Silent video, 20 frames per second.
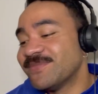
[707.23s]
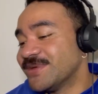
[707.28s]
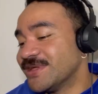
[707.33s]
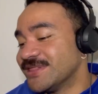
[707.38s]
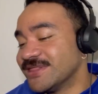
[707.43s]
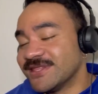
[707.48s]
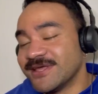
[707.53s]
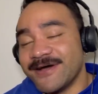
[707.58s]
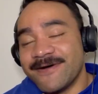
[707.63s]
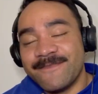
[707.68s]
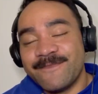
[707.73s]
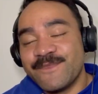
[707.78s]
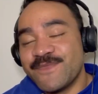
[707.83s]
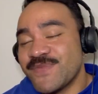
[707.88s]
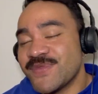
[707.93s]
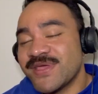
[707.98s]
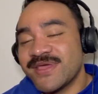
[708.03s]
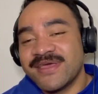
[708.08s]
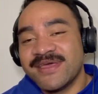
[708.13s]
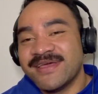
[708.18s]
And
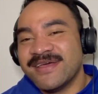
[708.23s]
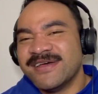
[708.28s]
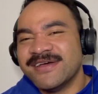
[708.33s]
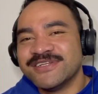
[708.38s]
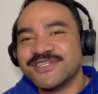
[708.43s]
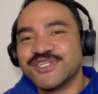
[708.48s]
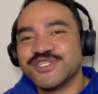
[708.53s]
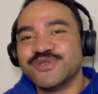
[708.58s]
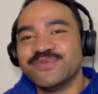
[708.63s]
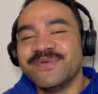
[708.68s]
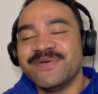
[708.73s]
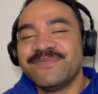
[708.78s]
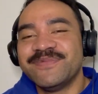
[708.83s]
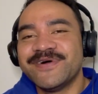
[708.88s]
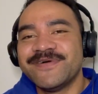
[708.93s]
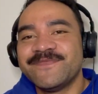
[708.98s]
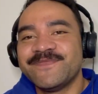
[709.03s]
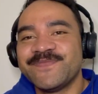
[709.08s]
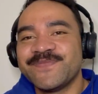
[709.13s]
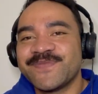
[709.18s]
just
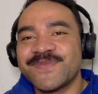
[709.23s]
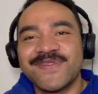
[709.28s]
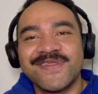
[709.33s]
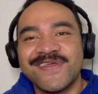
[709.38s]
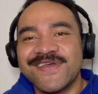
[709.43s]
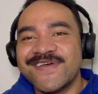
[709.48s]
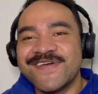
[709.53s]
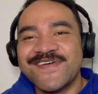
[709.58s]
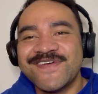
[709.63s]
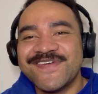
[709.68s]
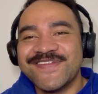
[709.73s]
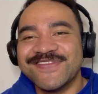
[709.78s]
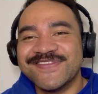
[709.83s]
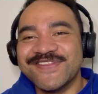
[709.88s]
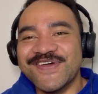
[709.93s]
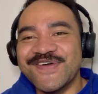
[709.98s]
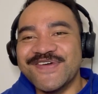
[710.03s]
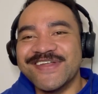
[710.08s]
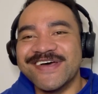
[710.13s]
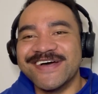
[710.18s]
remember,
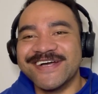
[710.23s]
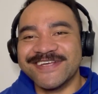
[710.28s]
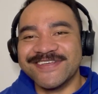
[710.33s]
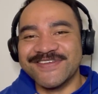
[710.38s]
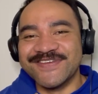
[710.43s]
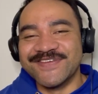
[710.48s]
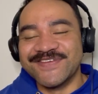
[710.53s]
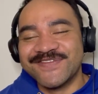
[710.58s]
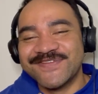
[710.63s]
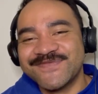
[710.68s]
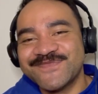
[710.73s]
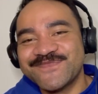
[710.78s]
don't argue.